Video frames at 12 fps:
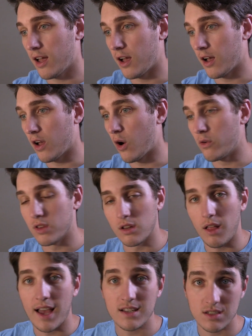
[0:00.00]
over the
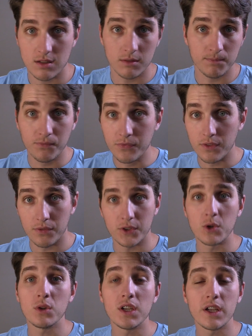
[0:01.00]
last
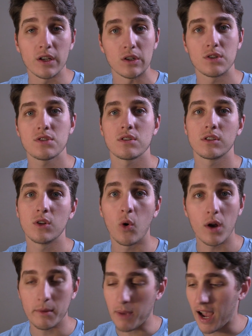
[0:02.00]
few years,
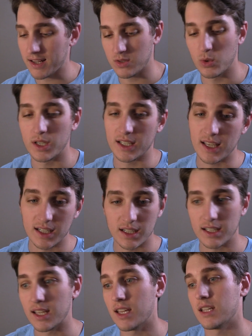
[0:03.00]
going back to it again and
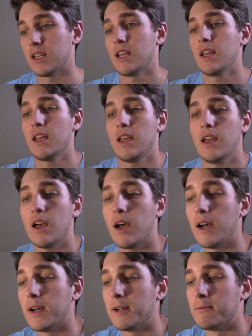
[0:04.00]
again
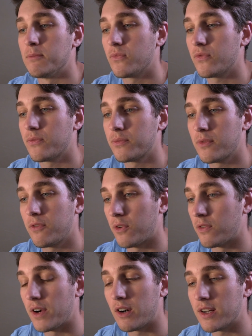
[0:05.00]
for
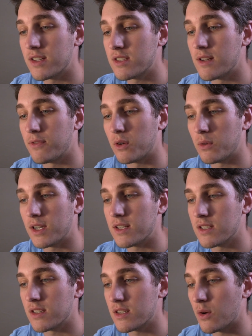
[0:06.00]
various different
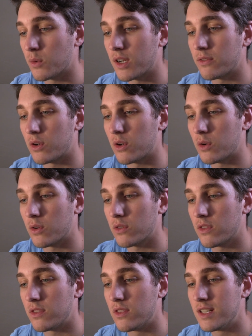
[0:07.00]
reasons, that
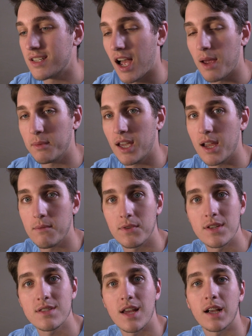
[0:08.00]
whenever the time came for
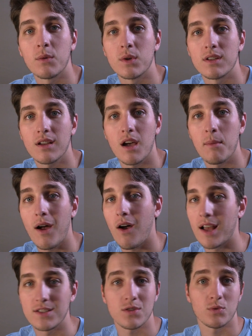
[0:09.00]
the second one to come
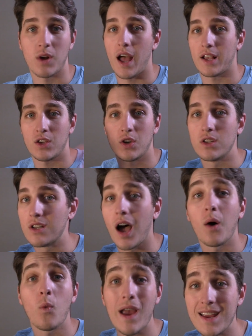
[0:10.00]
out, I could
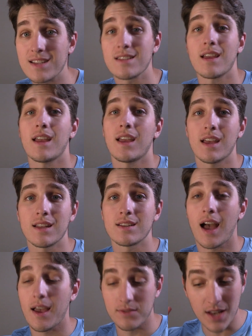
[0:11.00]
not wait. And
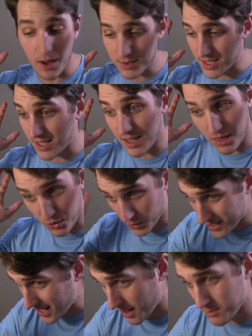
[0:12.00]
I've now seen it
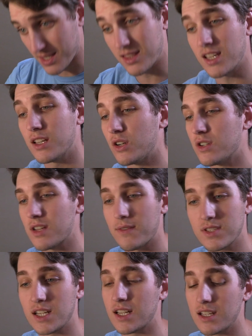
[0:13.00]
3 times in theaters. I've
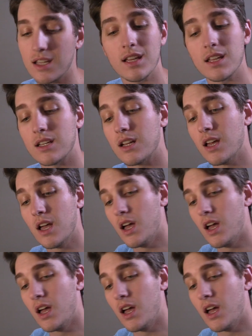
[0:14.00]
seen it in